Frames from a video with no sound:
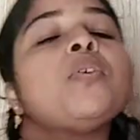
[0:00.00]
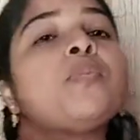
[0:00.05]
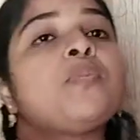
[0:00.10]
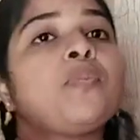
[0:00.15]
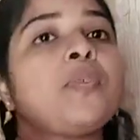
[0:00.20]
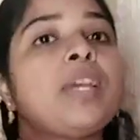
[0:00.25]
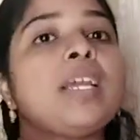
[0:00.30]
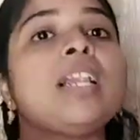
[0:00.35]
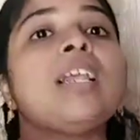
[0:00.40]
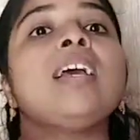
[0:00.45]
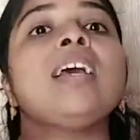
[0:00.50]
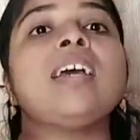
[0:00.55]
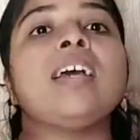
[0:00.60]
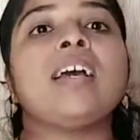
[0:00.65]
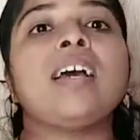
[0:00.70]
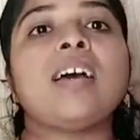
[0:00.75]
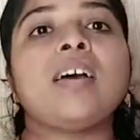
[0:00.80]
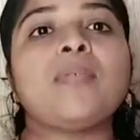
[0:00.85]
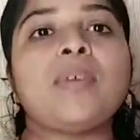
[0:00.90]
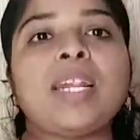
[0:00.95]
feel
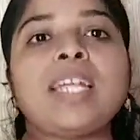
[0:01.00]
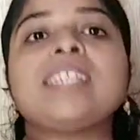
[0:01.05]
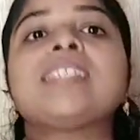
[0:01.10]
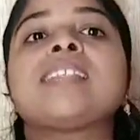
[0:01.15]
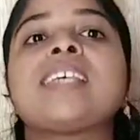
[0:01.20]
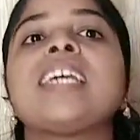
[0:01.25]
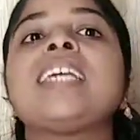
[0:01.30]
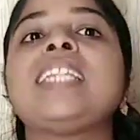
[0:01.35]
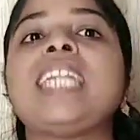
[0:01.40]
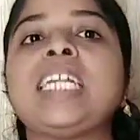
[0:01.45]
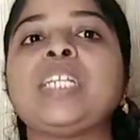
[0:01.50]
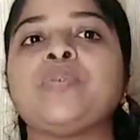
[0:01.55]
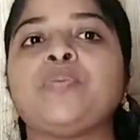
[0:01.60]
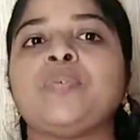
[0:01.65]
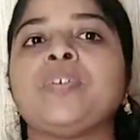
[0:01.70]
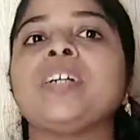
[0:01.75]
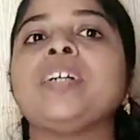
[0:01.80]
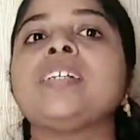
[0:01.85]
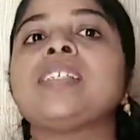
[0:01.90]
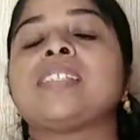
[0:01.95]
when I say that
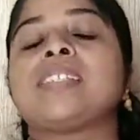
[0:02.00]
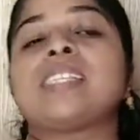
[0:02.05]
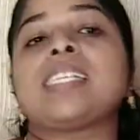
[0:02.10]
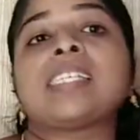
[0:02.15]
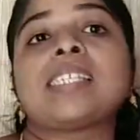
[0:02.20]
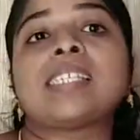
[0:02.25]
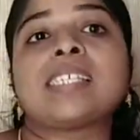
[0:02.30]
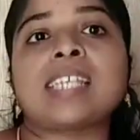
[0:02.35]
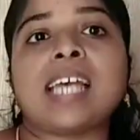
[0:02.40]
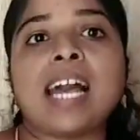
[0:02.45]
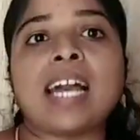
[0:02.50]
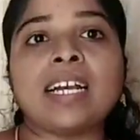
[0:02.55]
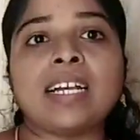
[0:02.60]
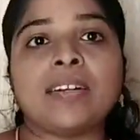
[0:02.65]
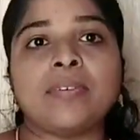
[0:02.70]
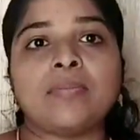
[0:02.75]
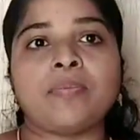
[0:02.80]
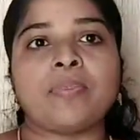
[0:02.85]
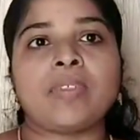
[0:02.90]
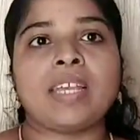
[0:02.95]
word zigzag?
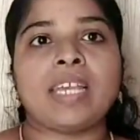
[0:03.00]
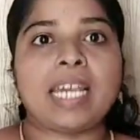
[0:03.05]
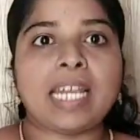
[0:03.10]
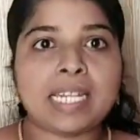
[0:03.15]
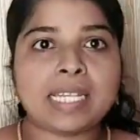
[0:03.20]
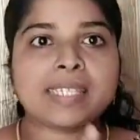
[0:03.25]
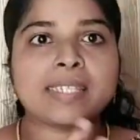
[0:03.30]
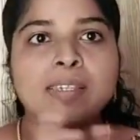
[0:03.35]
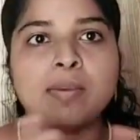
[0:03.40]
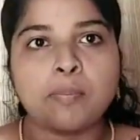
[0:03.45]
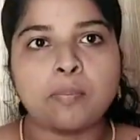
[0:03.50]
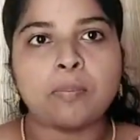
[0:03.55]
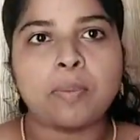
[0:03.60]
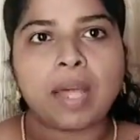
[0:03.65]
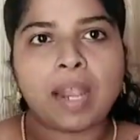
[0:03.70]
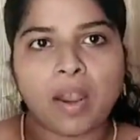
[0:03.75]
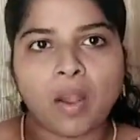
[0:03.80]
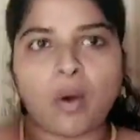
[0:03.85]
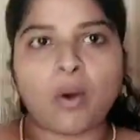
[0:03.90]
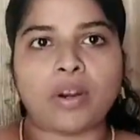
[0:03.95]
Any
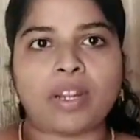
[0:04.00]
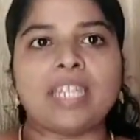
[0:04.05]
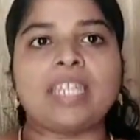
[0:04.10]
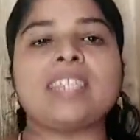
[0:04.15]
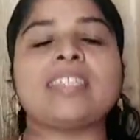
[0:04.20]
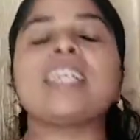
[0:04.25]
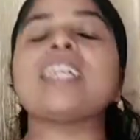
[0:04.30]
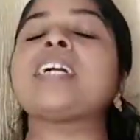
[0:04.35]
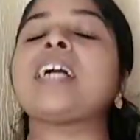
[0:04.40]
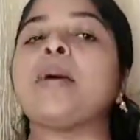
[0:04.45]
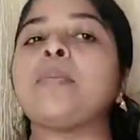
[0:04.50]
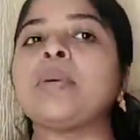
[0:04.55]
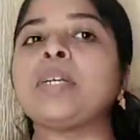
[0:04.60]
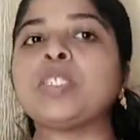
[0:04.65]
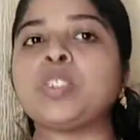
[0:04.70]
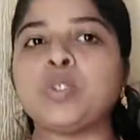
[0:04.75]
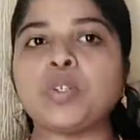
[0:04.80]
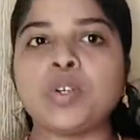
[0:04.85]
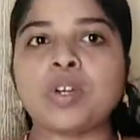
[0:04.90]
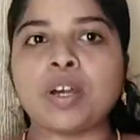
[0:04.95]
symbol or anything coming
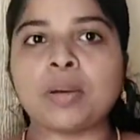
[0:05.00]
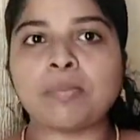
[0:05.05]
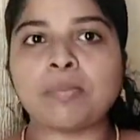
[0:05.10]
to your